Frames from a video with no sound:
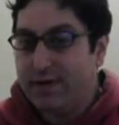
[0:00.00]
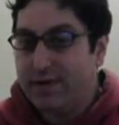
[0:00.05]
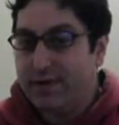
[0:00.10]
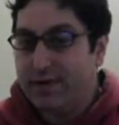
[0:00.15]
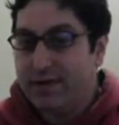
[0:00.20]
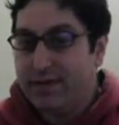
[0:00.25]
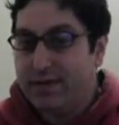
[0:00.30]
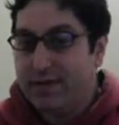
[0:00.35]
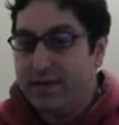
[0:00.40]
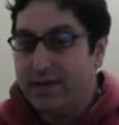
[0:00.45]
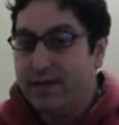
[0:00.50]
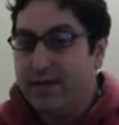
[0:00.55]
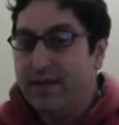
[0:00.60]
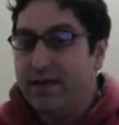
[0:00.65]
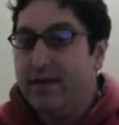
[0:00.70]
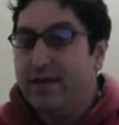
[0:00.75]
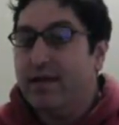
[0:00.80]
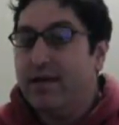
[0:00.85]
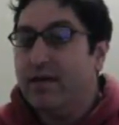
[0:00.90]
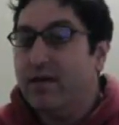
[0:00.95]
one,
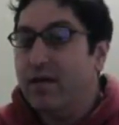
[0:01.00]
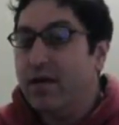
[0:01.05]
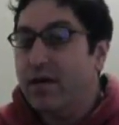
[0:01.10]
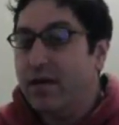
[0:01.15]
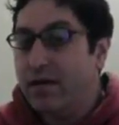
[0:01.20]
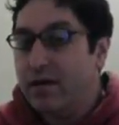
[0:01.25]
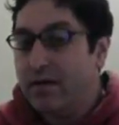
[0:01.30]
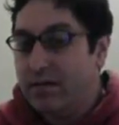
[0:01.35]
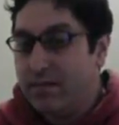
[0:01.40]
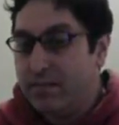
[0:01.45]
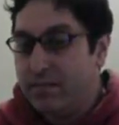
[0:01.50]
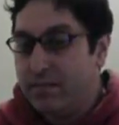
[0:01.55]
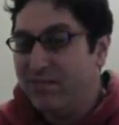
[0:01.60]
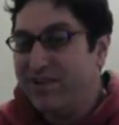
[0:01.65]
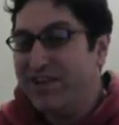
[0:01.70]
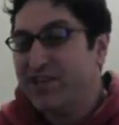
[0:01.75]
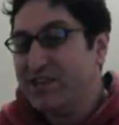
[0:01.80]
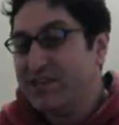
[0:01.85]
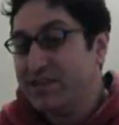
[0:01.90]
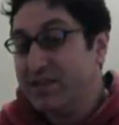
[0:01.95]

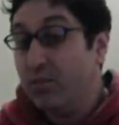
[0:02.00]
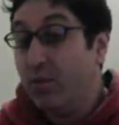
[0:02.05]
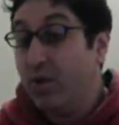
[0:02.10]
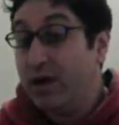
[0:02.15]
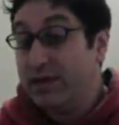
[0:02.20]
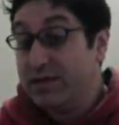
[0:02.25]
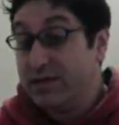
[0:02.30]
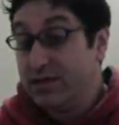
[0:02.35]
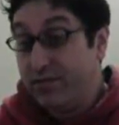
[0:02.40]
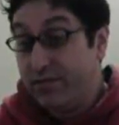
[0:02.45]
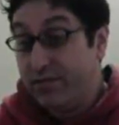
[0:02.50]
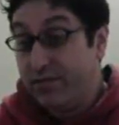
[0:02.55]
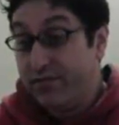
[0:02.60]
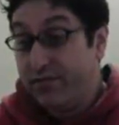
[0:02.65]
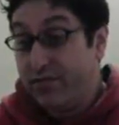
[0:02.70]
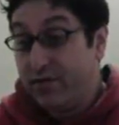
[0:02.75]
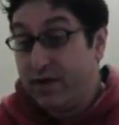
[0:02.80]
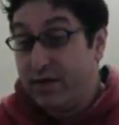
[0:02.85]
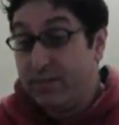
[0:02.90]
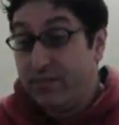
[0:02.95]
which is the worst of the
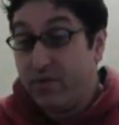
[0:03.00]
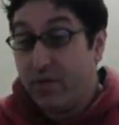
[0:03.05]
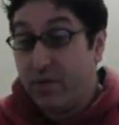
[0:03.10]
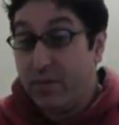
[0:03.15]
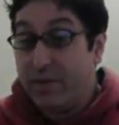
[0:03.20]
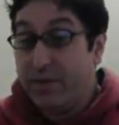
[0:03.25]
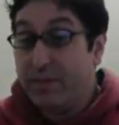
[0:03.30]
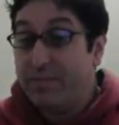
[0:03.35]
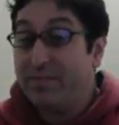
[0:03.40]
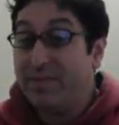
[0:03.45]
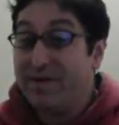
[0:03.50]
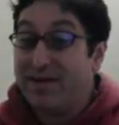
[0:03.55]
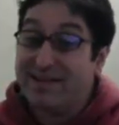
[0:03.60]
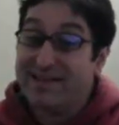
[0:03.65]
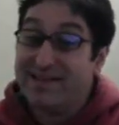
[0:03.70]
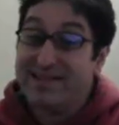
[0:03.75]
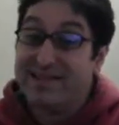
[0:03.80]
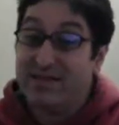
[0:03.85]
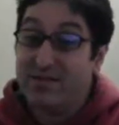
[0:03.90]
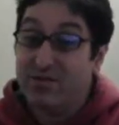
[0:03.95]
3 probably, but
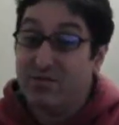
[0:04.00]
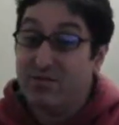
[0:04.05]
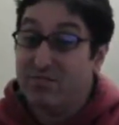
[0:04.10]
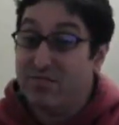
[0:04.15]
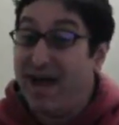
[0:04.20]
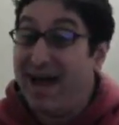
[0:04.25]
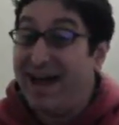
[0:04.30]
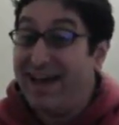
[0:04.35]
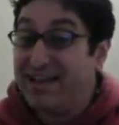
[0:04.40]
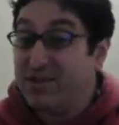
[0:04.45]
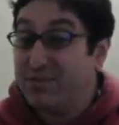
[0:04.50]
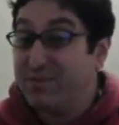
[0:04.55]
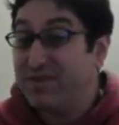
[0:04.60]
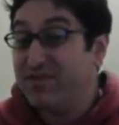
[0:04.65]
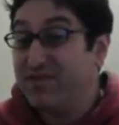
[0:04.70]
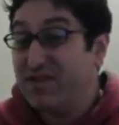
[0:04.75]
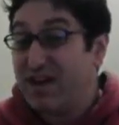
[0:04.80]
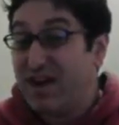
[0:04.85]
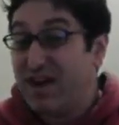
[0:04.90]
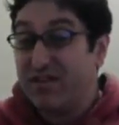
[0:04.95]
it's still a
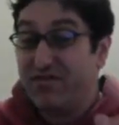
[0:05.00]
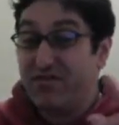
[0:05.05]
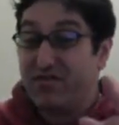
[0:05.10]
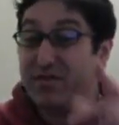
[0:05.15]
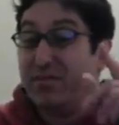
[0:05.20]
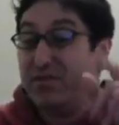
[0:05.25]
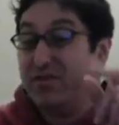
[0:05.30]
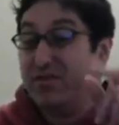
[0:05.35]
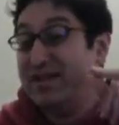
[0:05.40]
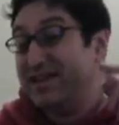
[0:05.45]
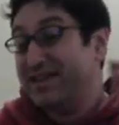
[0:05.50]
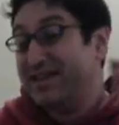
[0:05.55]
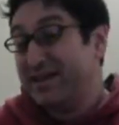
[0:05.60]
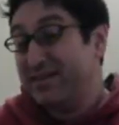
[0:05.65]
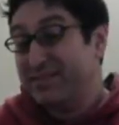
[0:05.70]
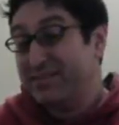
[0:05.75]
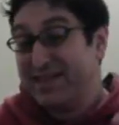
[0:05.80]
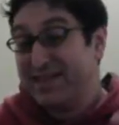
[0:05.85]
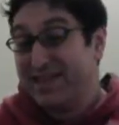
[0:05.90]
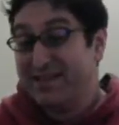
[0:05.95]
HP recovery upon hit
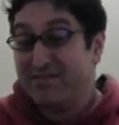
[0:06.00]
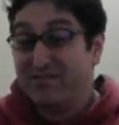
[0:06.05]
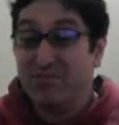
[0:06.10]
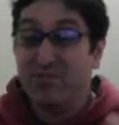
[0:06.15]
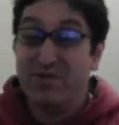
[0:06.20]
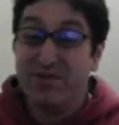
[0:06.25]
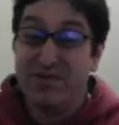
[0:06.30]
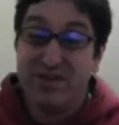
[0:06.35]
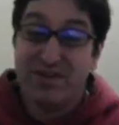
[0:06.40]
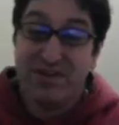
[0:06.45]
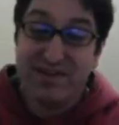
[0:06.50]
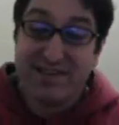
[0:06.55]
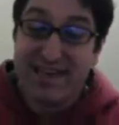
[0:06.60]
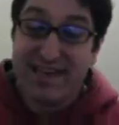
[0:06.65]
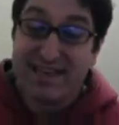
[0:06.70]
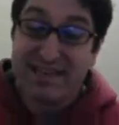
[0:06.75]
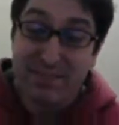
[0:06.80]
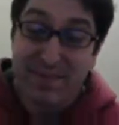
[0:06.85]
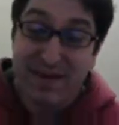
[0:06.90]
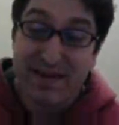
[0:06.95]
10%. Well, you could
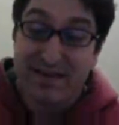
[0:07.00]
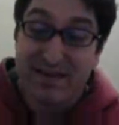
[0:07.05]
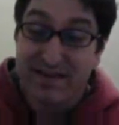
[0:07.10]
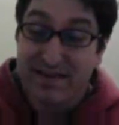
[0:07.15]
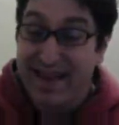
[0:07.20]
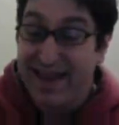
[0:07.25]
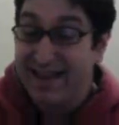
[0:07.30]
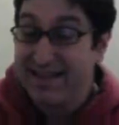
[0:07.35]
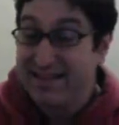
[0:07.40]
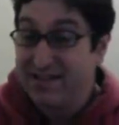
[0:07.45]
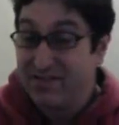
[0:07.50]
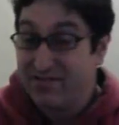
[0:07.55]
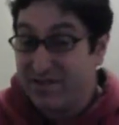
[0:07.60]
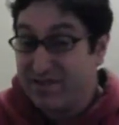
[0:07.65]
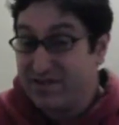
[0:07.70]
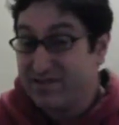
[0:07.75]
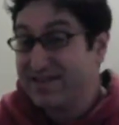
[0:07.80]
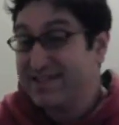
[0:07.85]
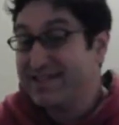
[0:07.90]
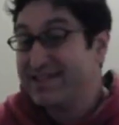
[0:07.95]
say it's better than Candy
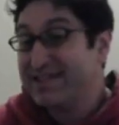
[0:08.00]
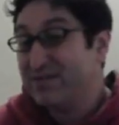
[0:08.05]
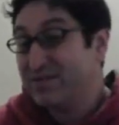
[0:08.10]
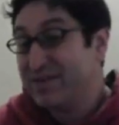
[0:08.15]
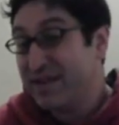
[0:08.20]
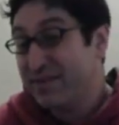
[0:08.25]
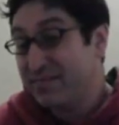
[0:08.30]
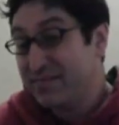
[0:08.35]
Ring because it's still